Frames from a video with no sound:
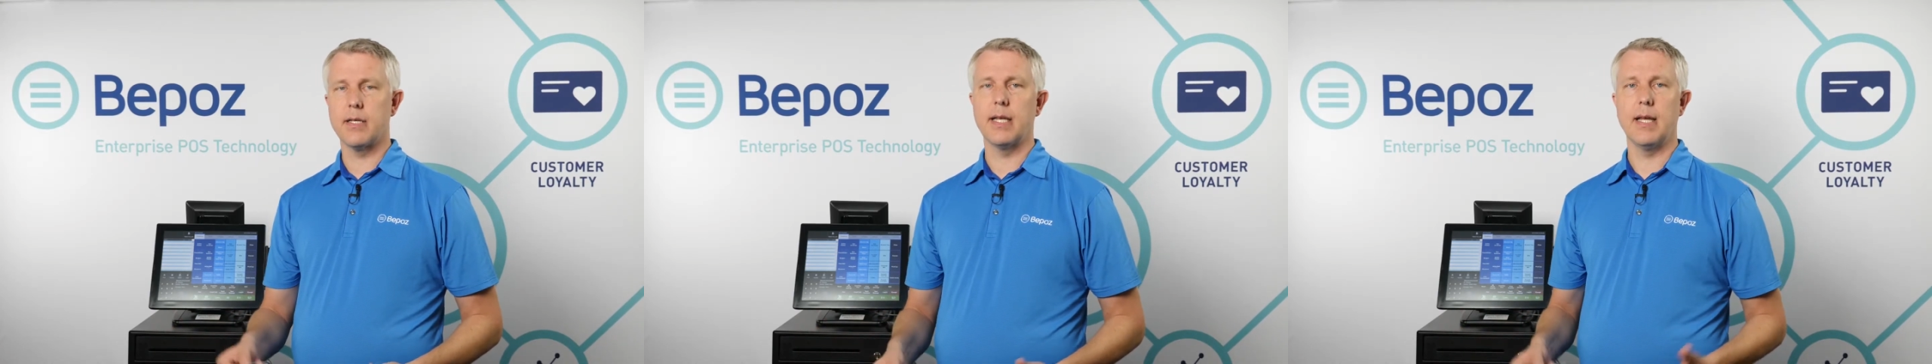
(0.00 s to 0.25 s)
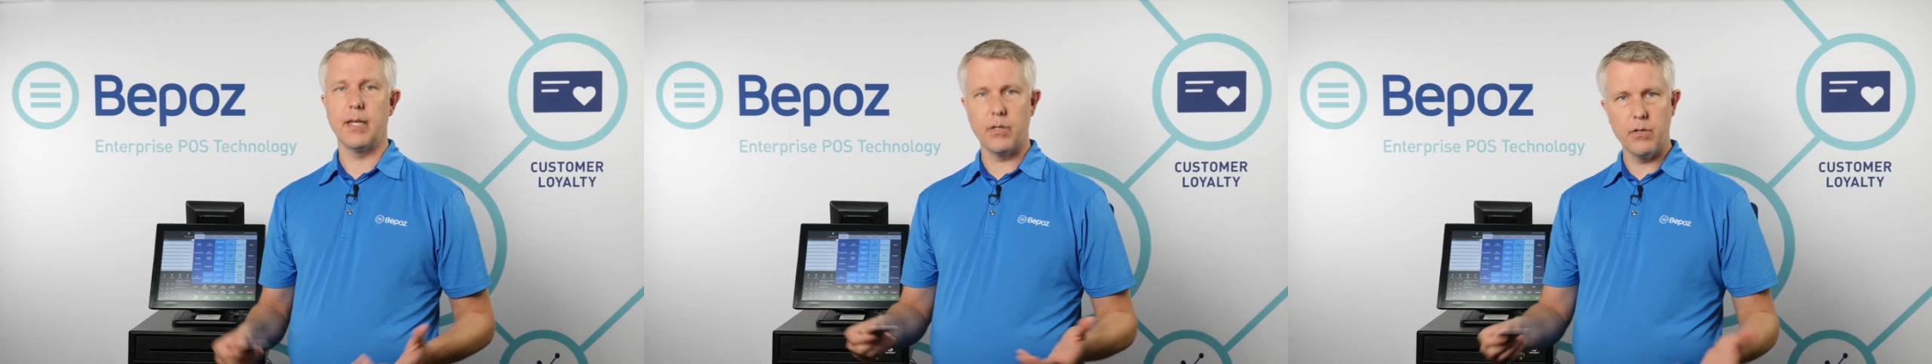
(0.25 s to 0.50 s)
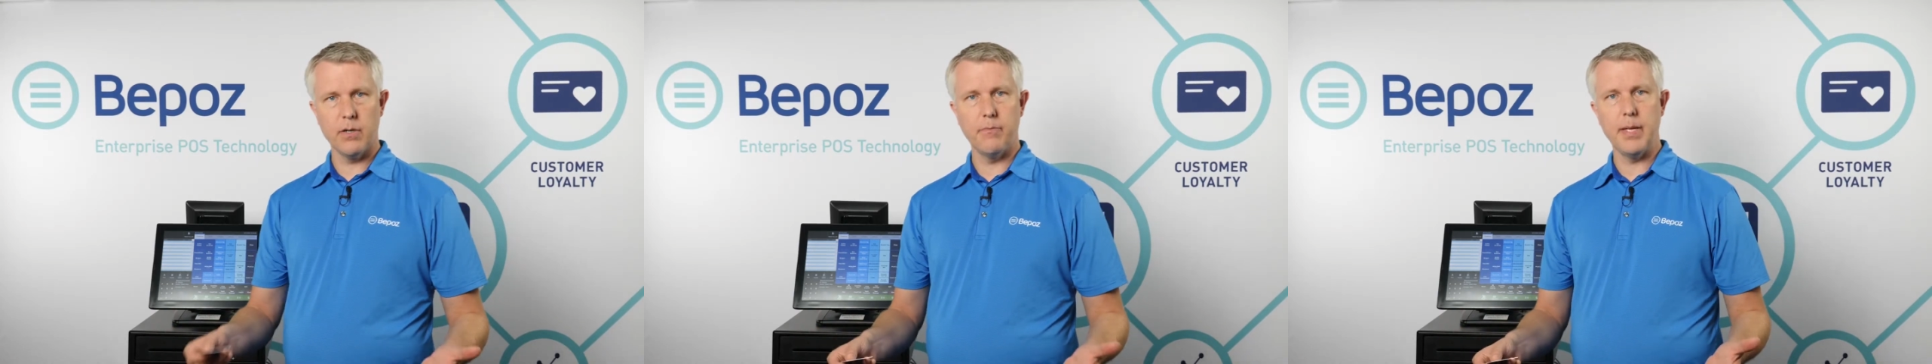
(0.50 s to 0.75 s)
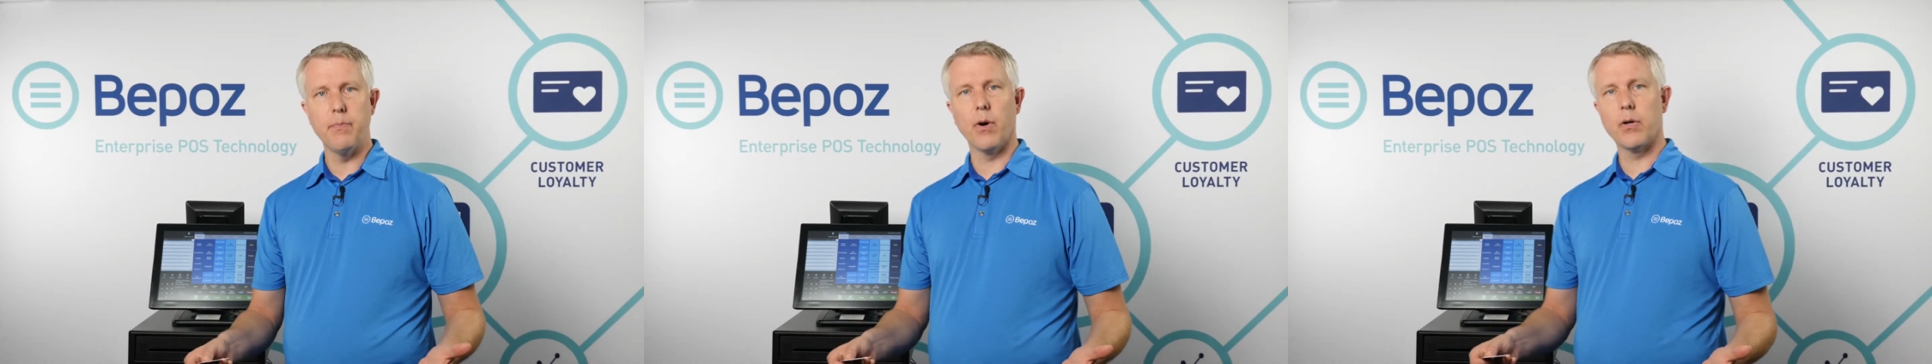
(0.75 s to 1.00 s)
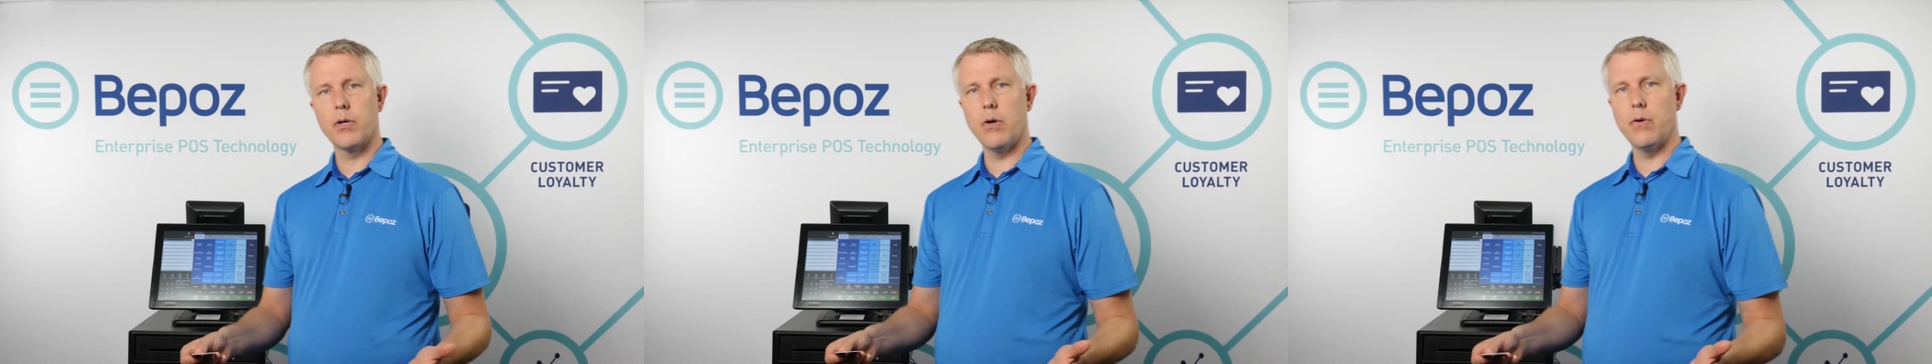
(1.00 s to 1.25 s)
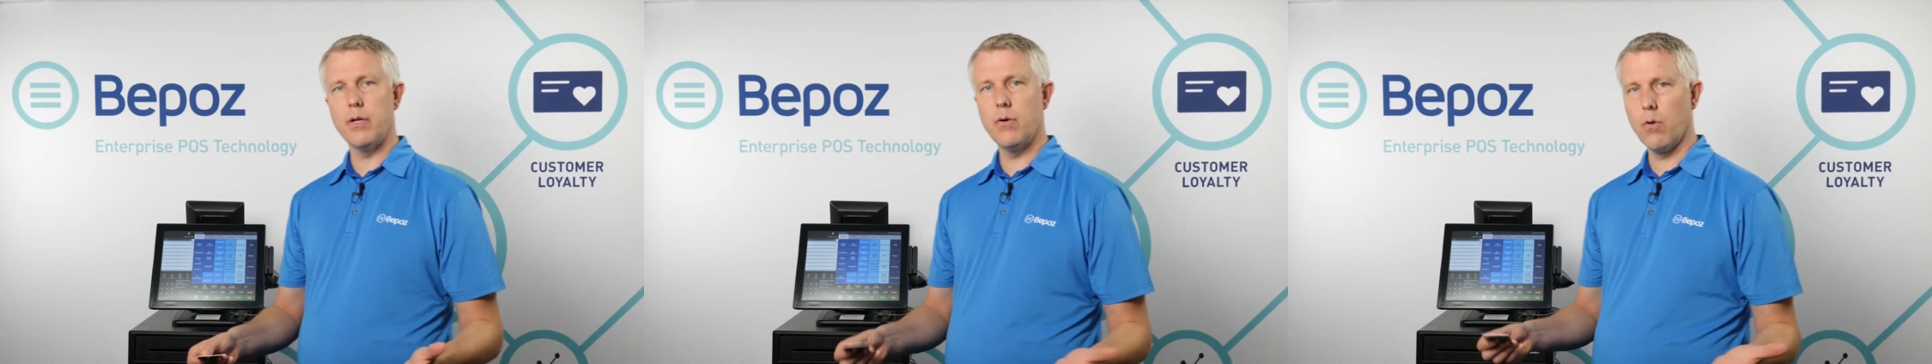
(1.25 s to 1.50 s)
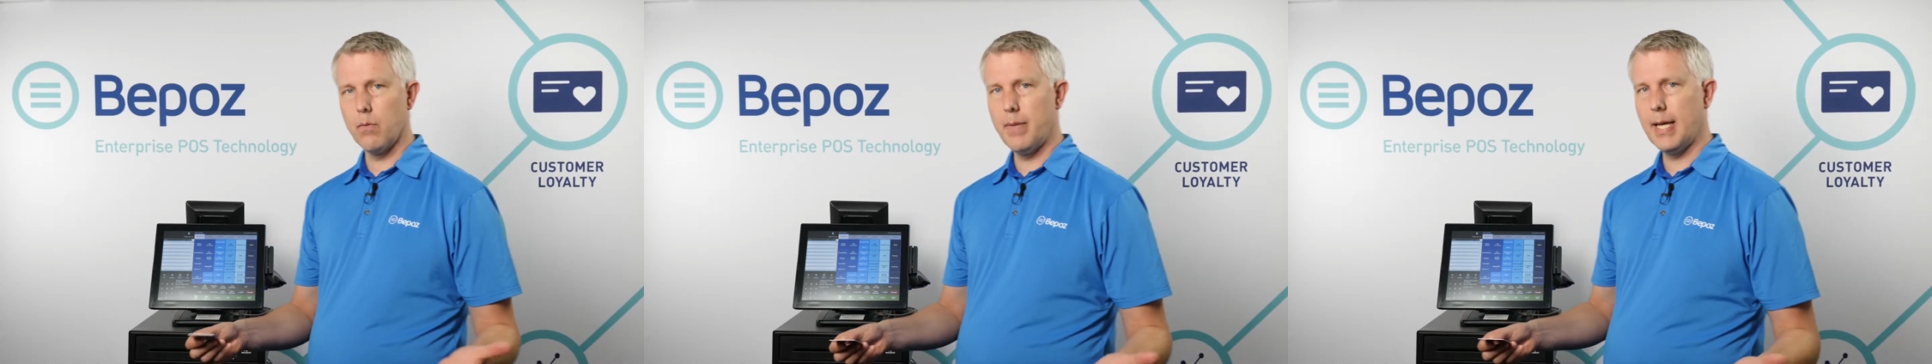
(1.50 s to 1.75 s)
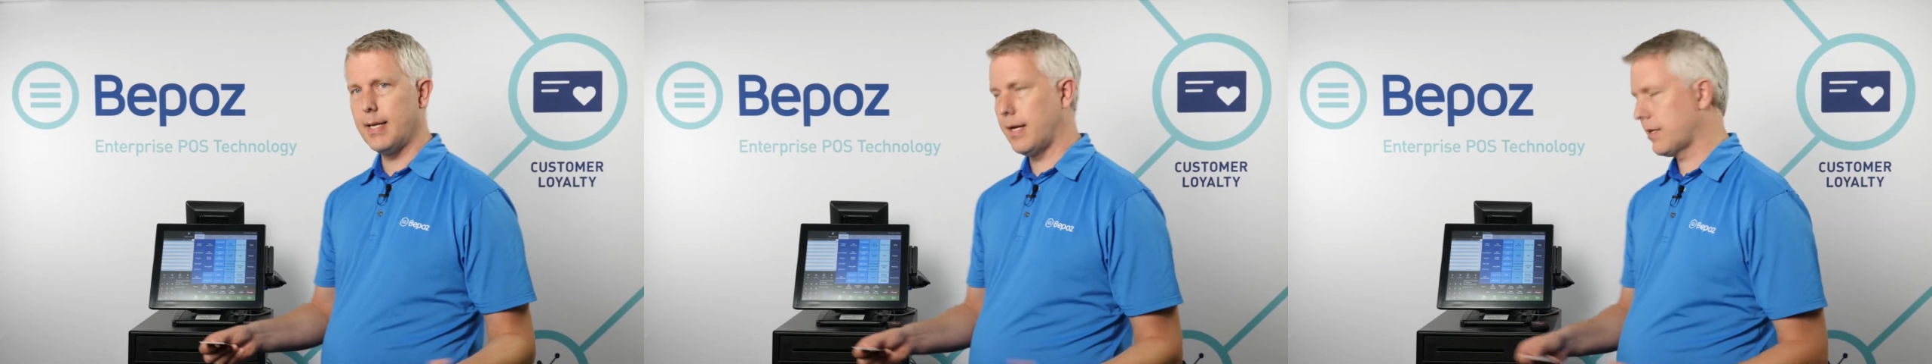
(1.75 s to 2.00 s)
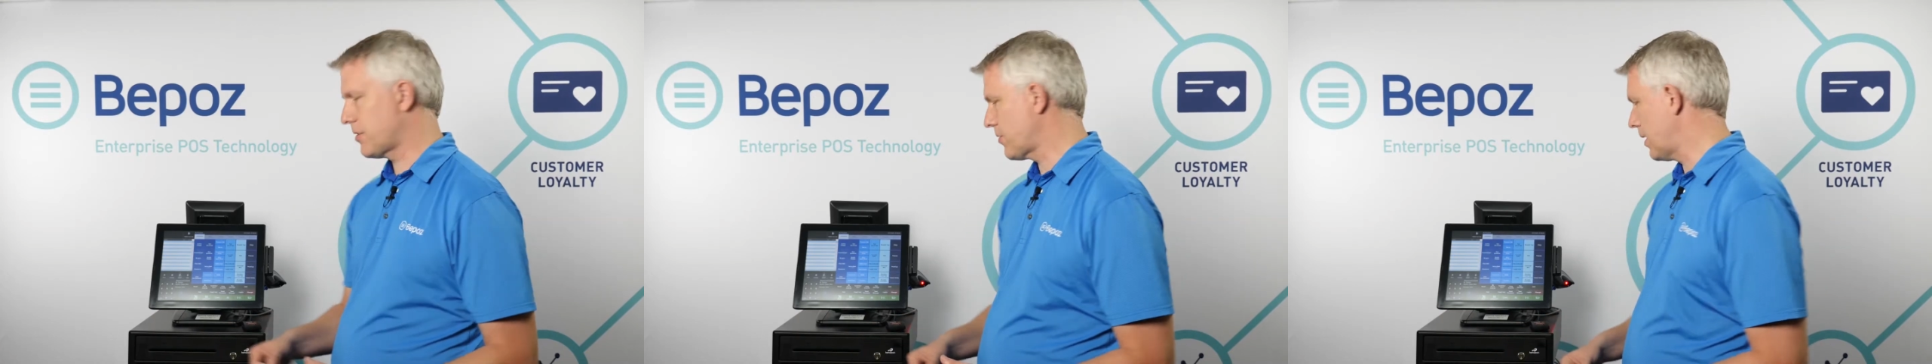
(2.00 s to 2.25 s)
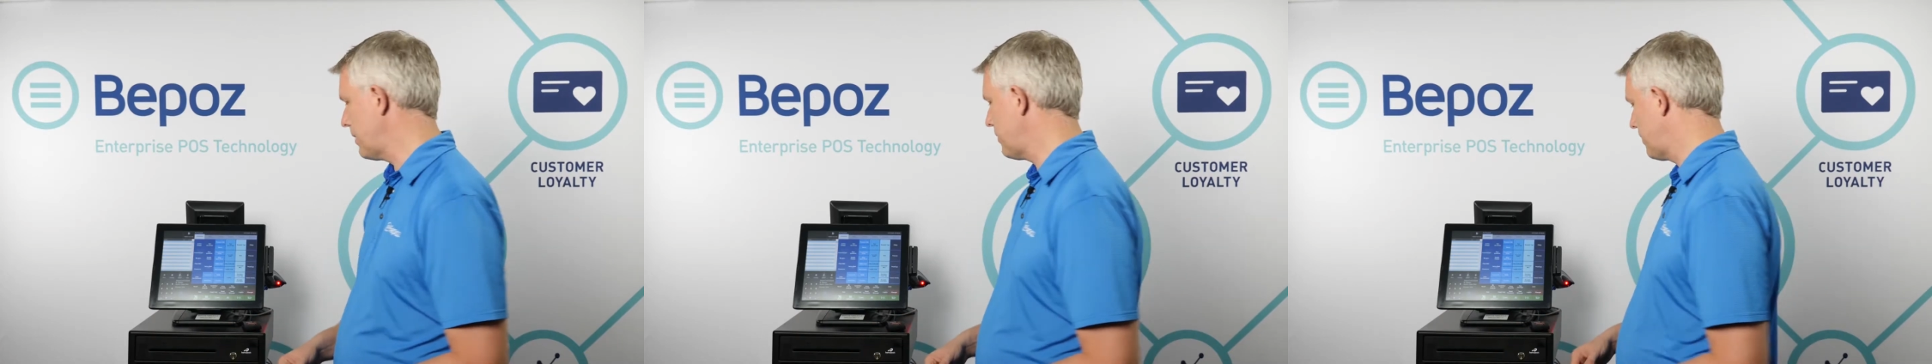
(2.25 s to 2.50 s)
Again, it could be barcoded or magnetic stripe,